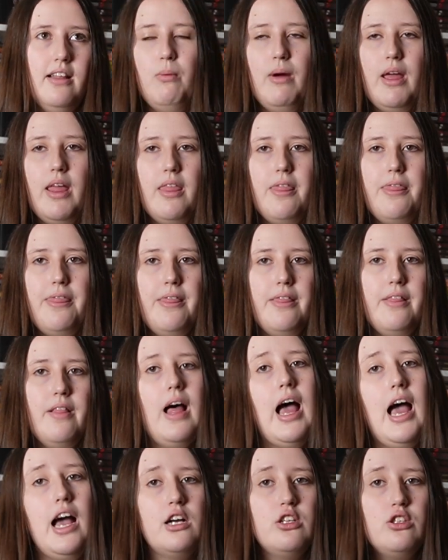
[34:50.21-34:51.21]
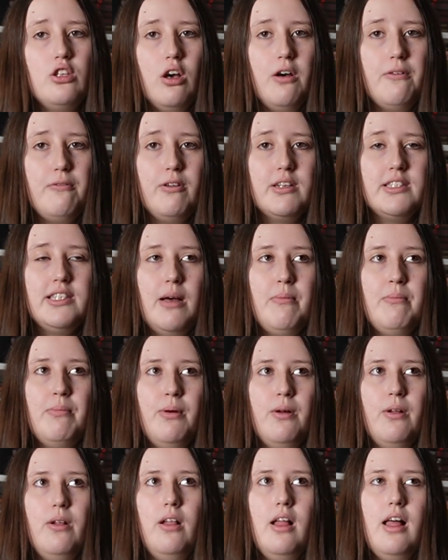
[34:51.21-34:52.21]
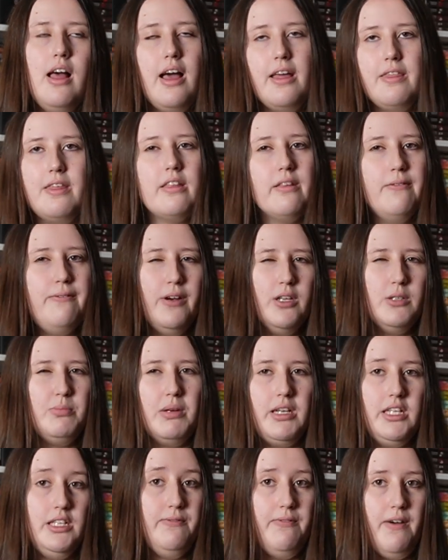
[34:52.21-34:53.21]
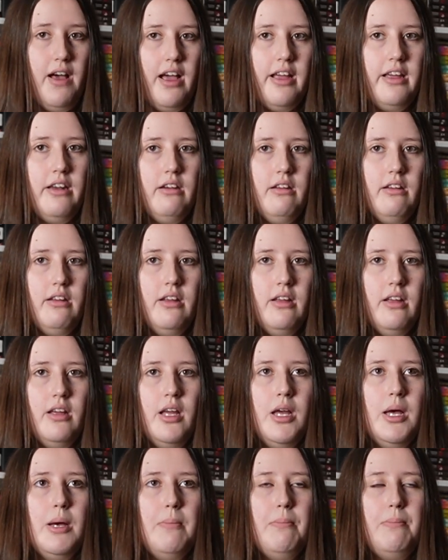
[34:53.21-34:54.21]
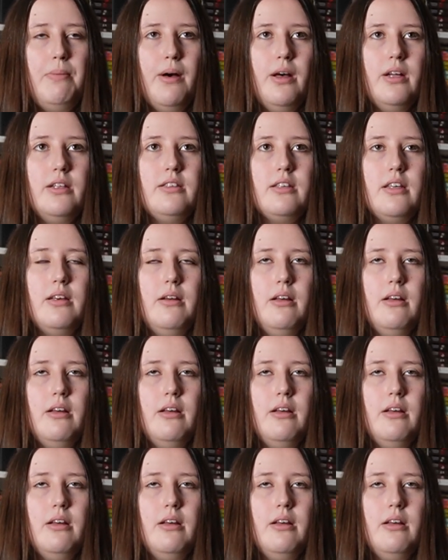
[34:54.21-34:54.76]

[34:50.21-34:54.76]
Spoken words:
With Akatar, for example, I think the first book is fine, but